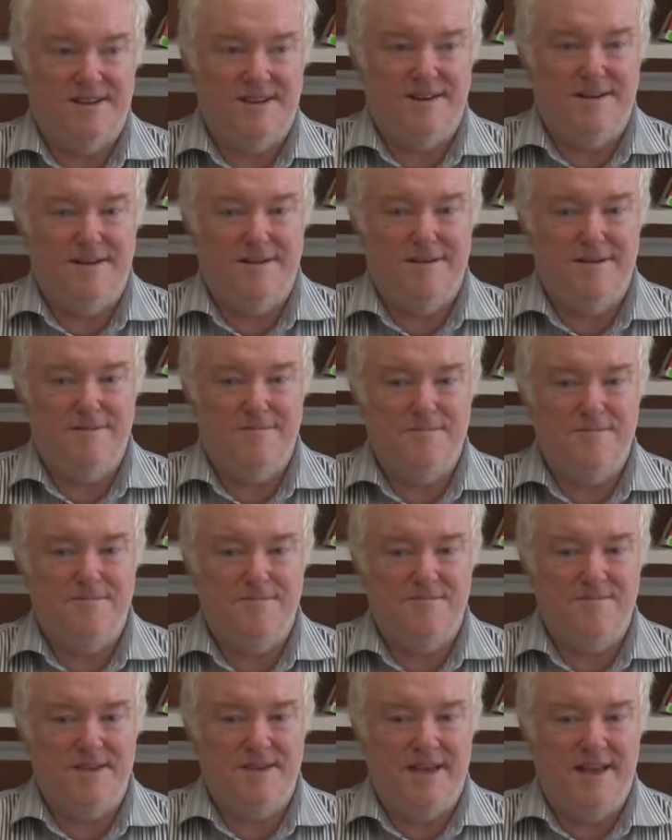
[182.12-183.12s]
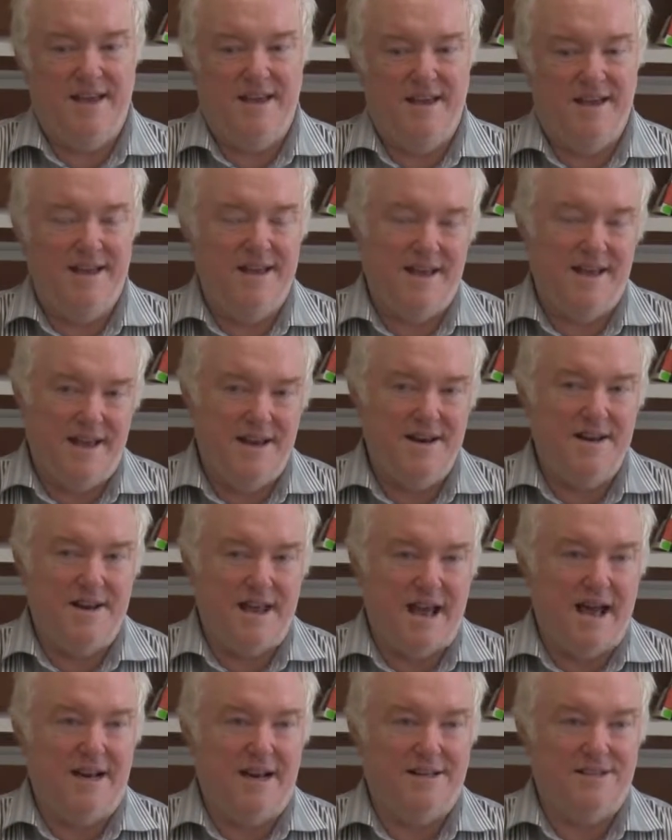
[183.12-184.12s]
and
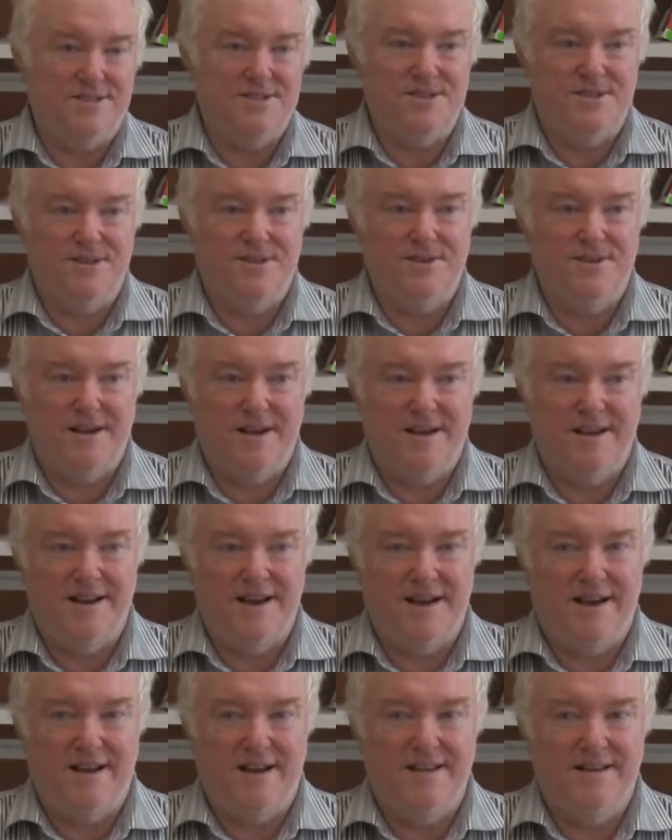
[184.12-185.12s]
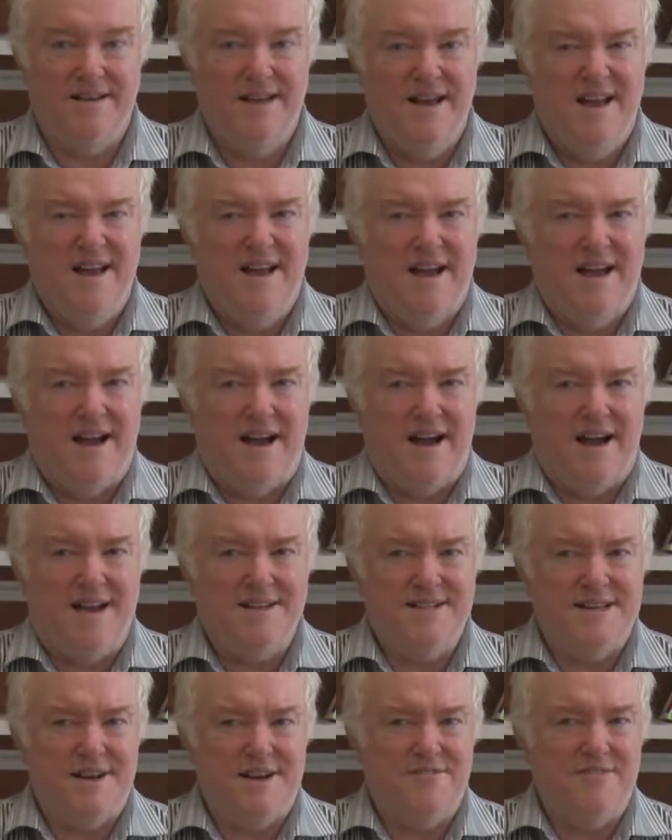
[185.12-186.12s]
an addict too. I
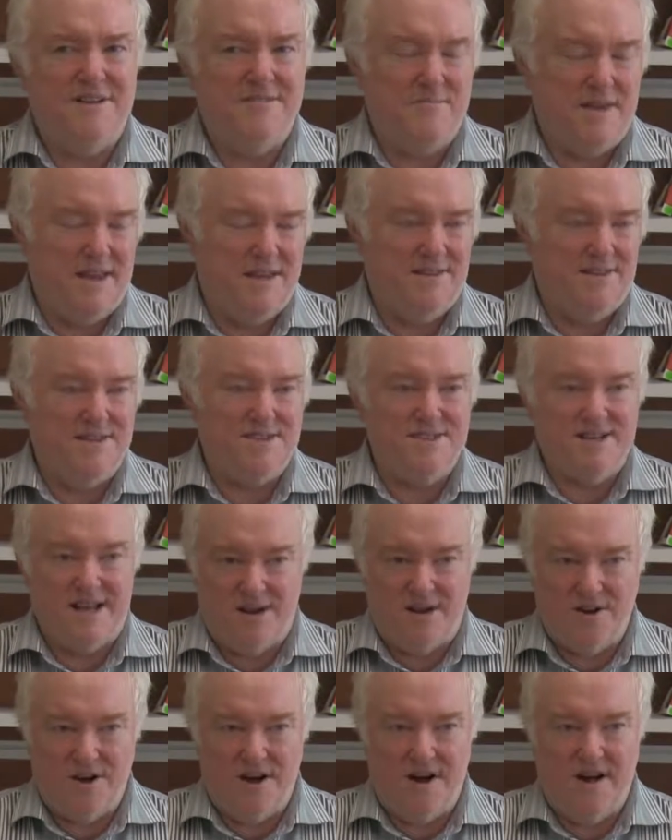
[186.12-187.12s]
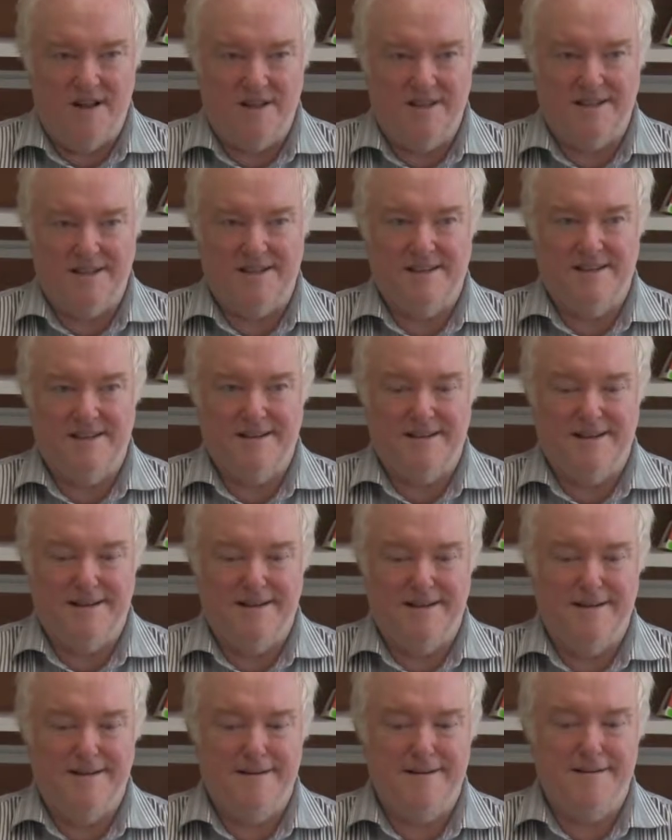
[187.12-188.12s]
identify mainly as an alcoholic
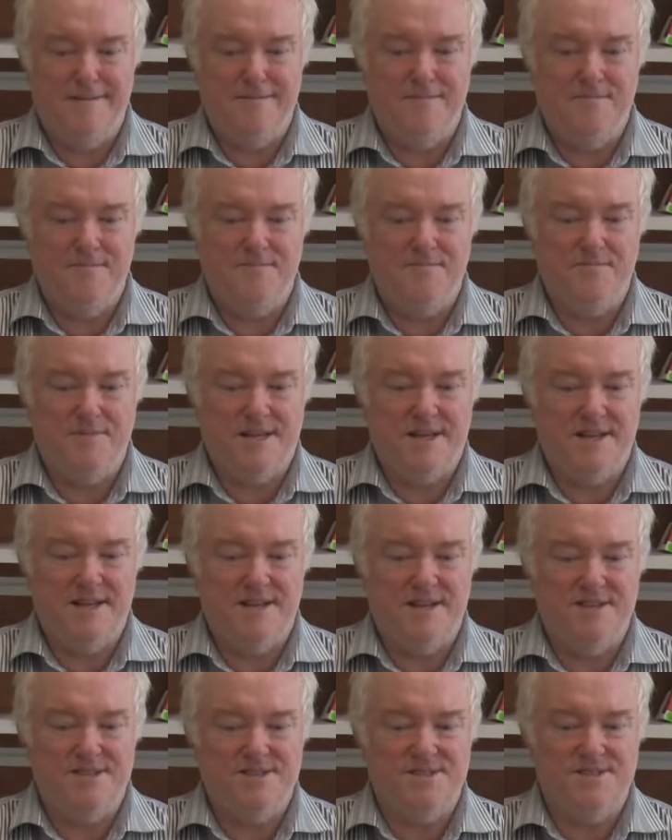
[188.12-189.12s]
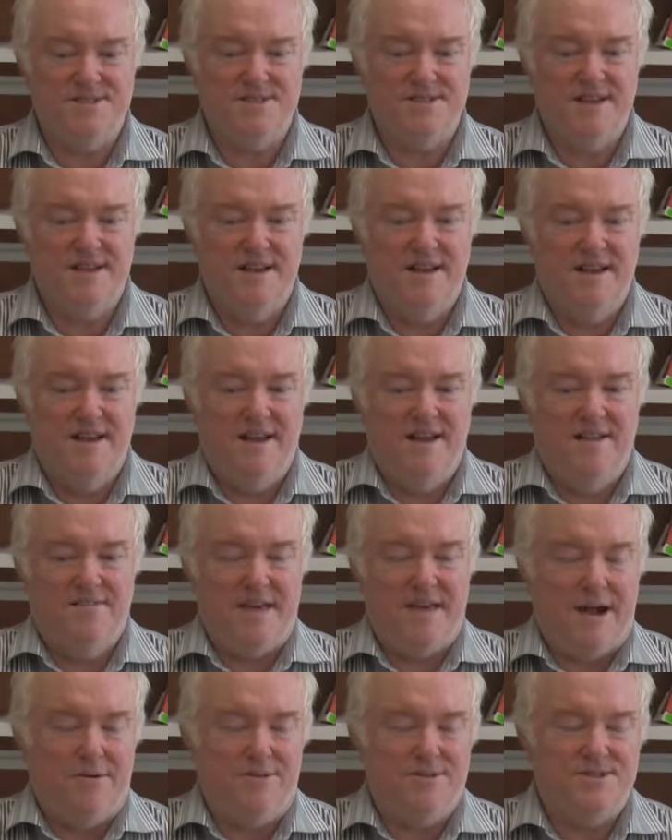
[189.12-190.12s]
because
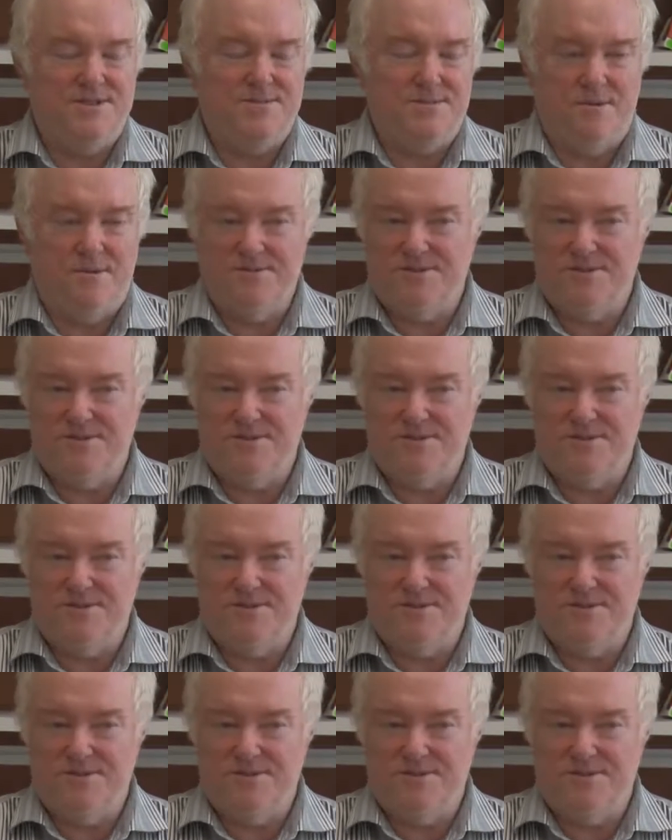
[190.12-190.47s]
that's